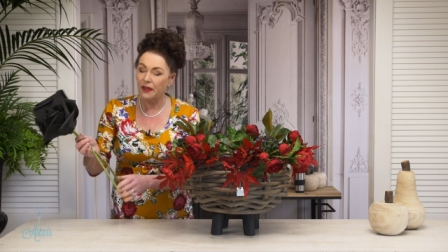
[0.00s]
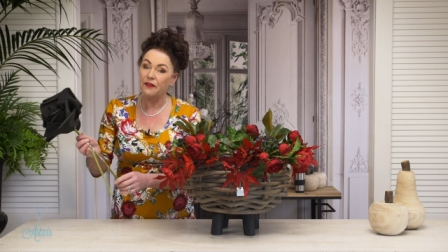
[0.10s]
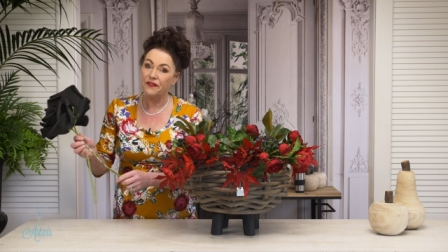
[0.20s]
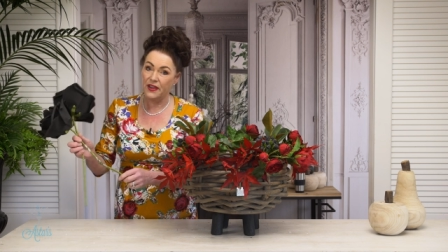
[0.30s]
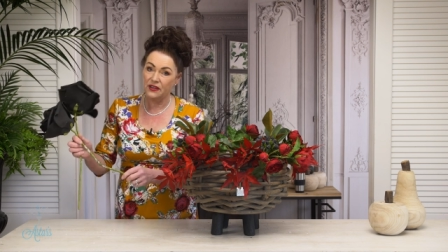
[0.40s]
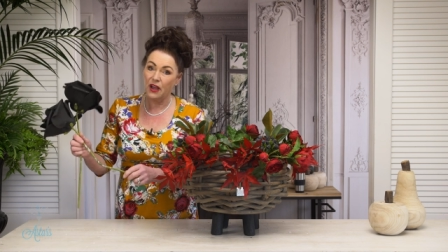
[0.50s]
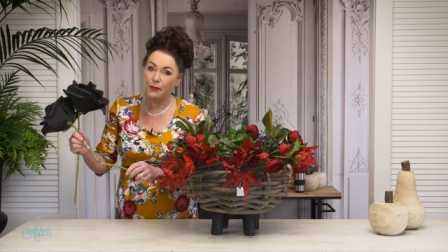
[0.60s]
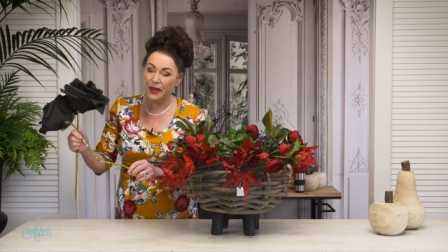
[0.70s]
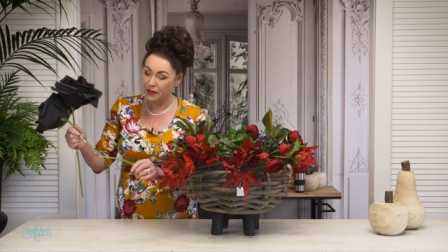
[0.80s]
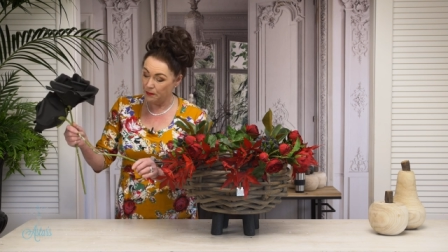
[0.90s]
In fact, I
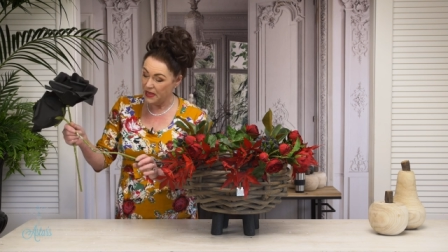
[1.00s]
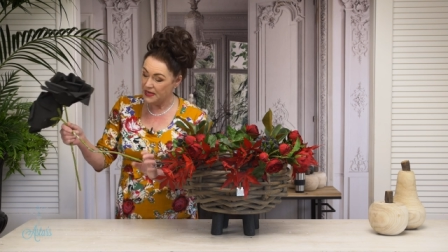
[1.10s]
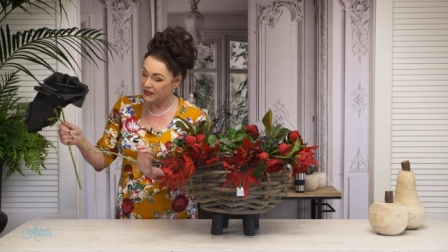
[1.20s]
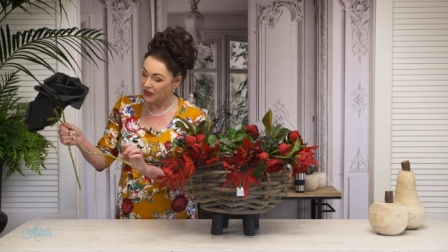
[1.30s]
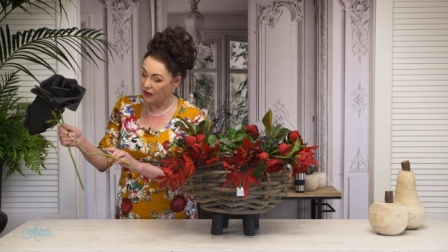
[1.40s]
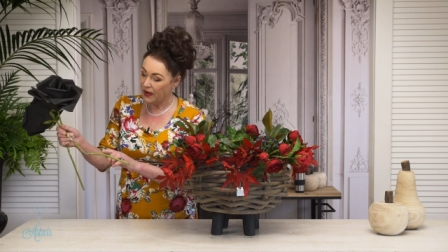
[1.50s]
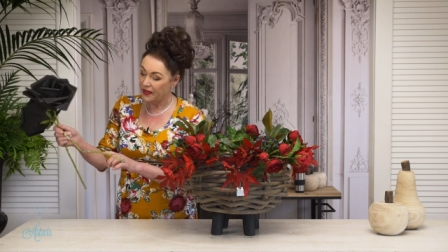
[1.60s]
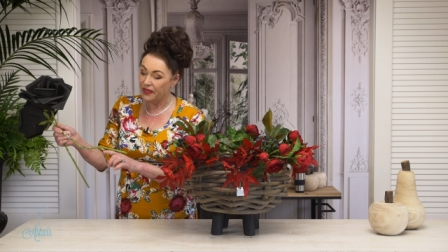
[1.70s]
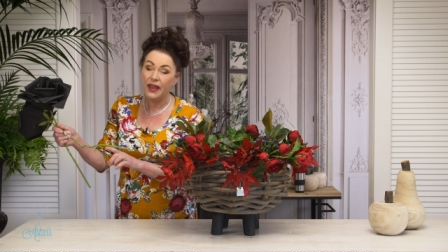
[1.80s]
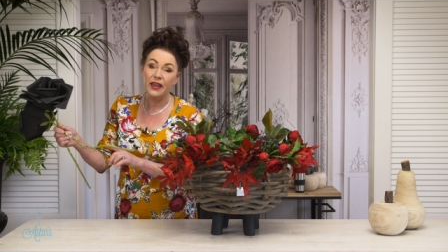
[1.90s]
made them years ago
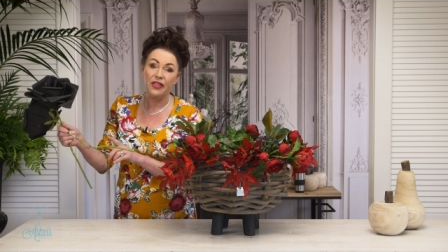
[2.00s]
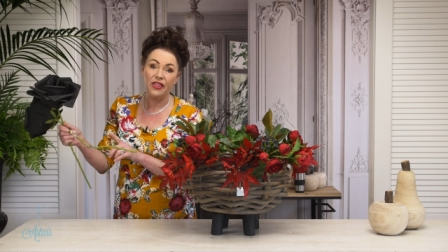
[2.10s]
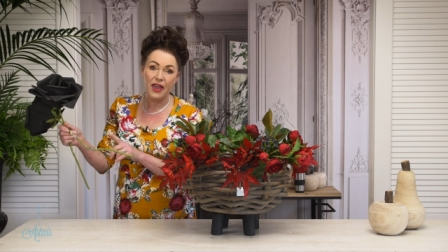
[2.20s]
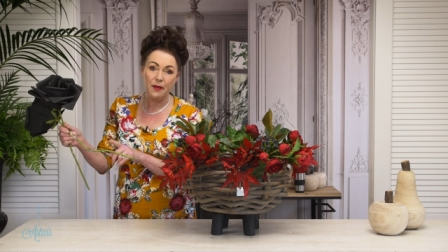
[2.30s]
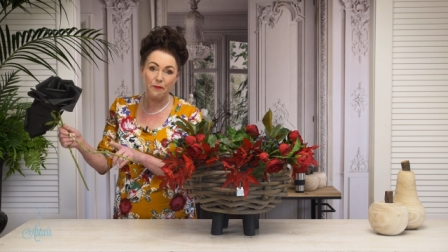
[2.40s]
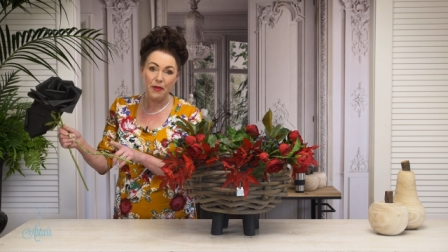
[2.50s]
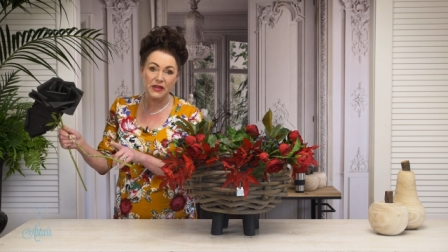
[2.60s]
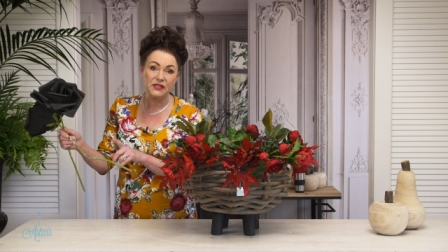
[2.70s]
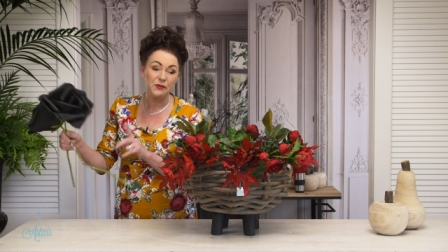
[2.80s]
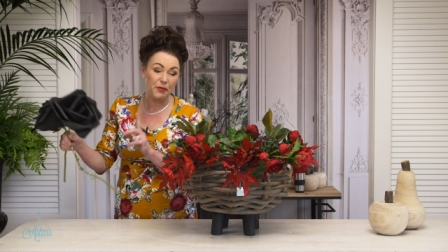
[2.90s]
and they are that
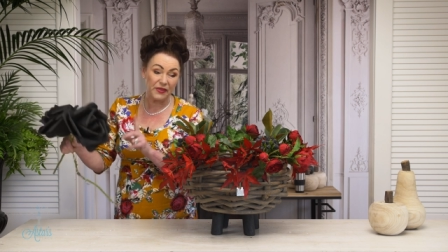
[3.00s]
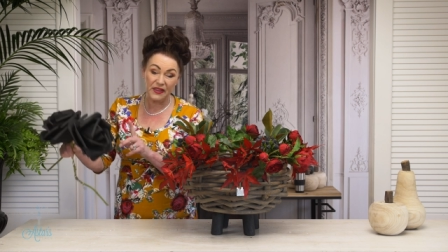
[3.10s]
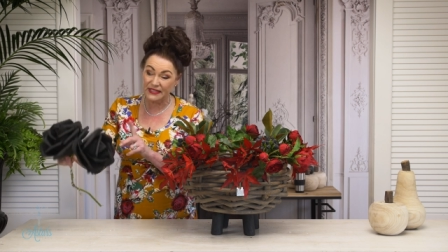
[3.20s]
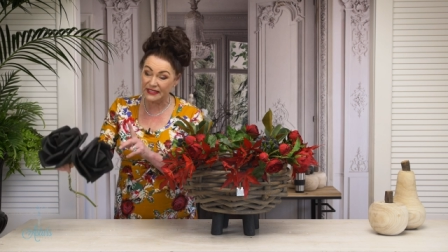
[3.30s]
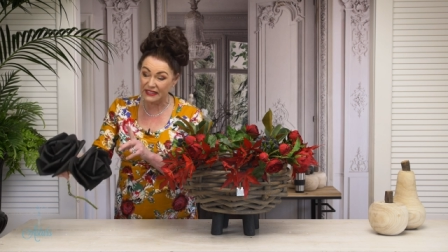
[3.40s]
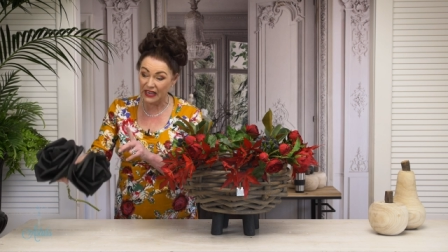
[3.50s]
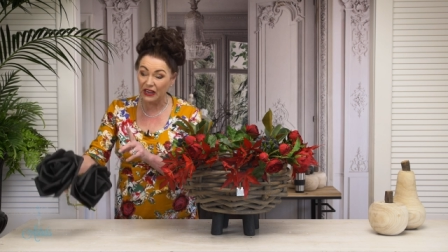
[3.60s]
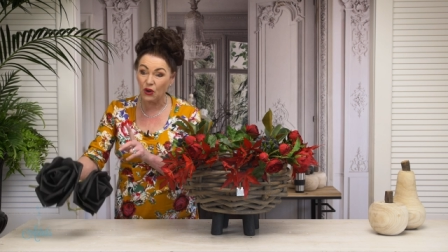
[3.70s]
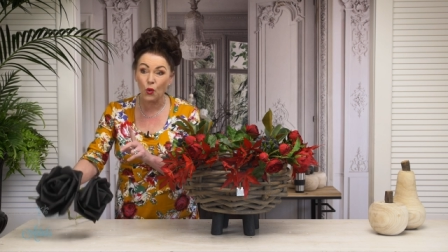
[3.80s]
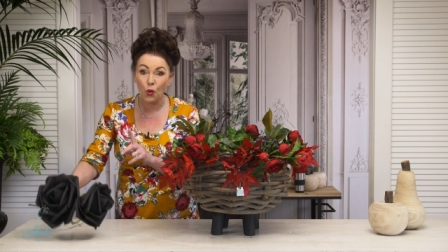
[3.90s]
battered, but they're still
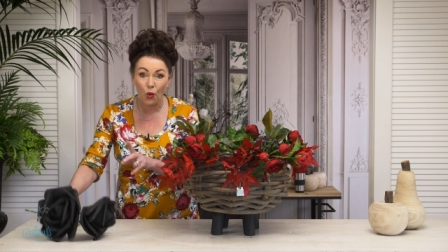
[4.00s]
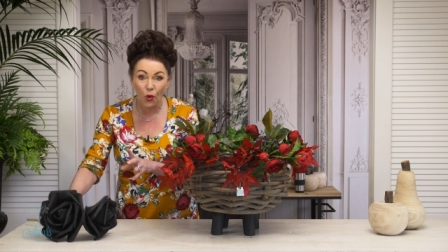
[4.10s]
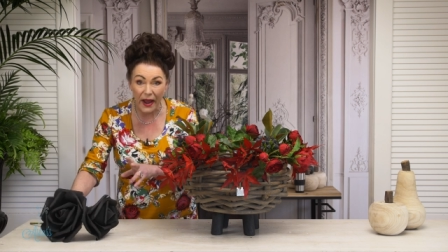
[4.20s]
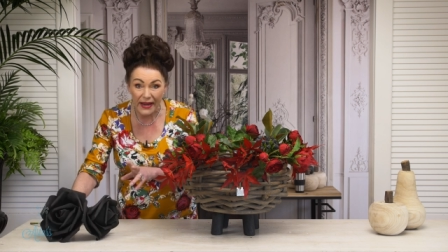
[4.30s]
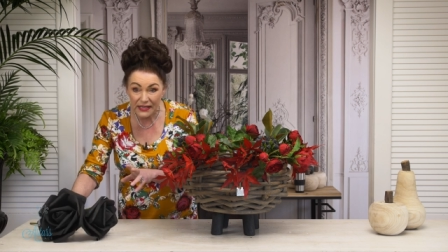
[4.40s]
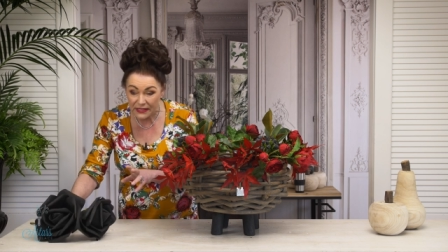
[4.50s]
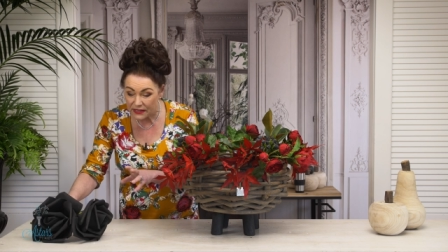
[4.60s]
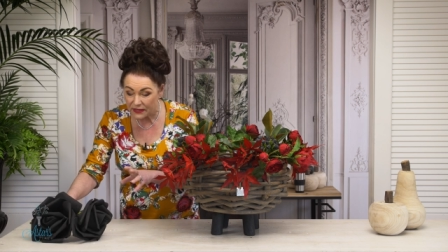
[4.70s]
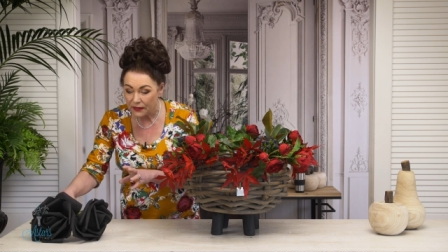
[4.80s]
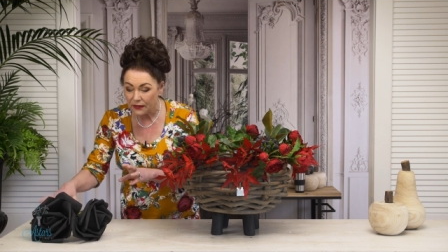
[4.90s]
a great